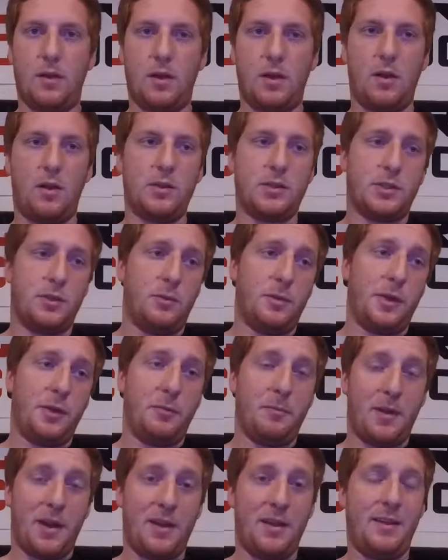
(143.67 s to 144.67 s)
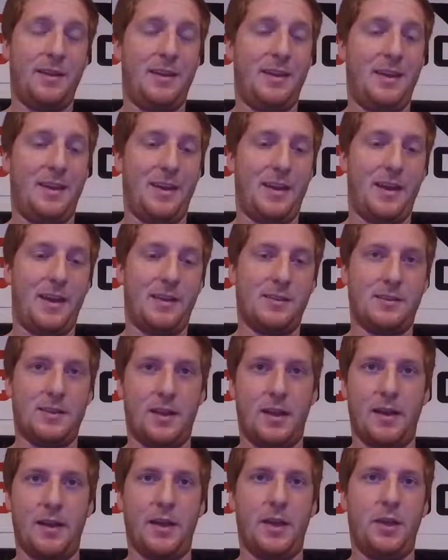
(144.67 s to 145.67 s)
Also, when you buy the
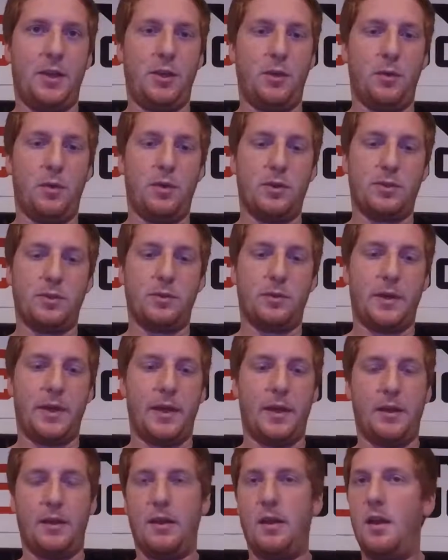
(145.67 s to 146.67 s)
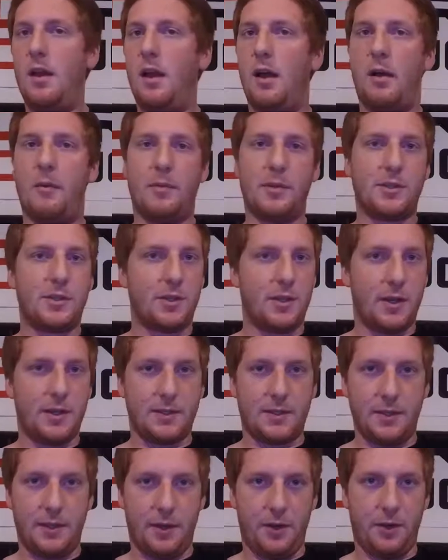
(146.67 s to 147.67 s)
SI, you also get a bunch of nice
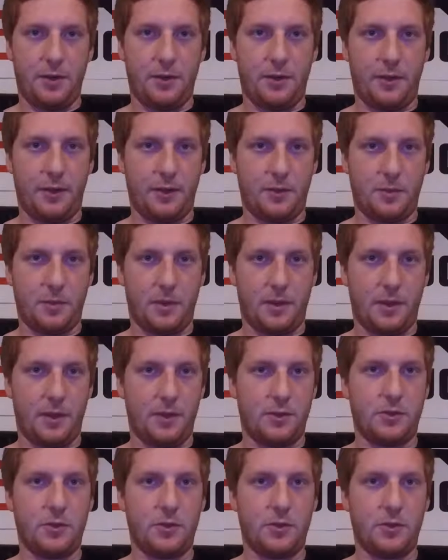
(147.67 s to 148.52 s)
interior things with it.